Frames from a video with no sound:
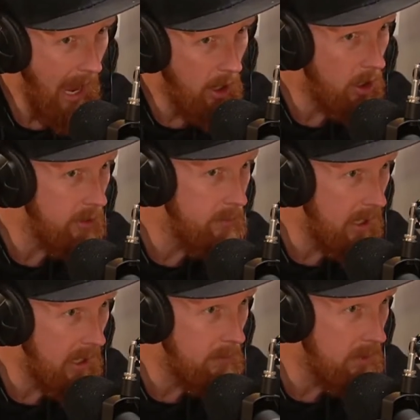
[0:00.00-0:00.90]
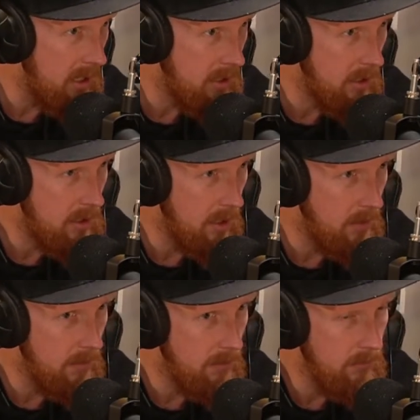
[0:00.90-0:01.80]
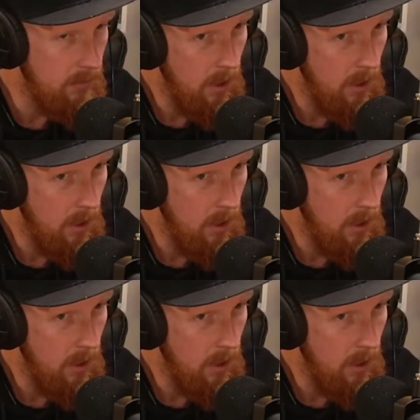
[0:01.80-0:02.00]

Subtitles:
how long you've been in business, and